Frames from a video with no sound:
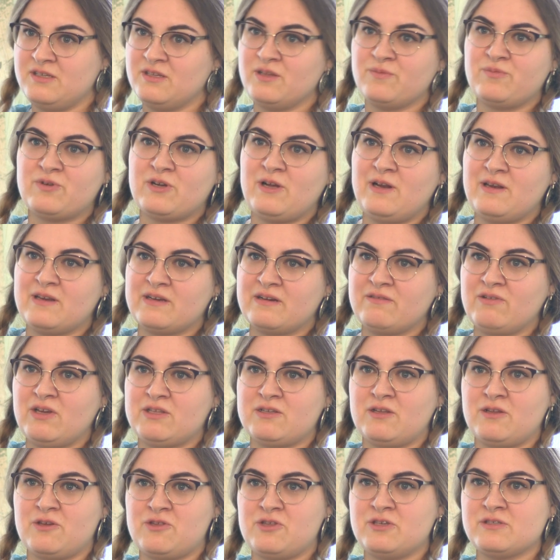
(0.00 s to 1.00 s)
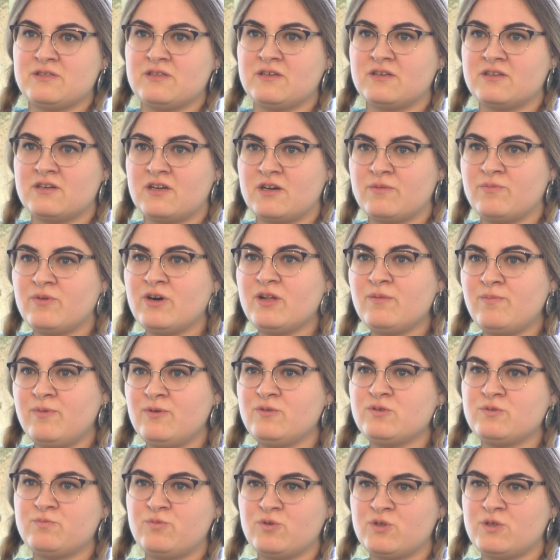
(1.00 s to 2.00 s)
like Dina said, are pure
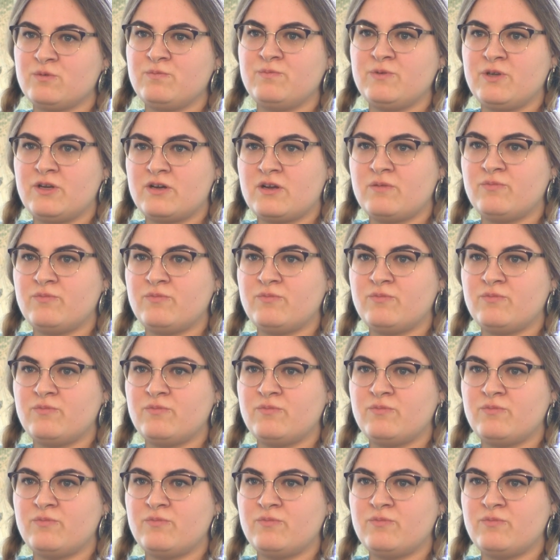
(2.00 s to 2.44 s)
starch.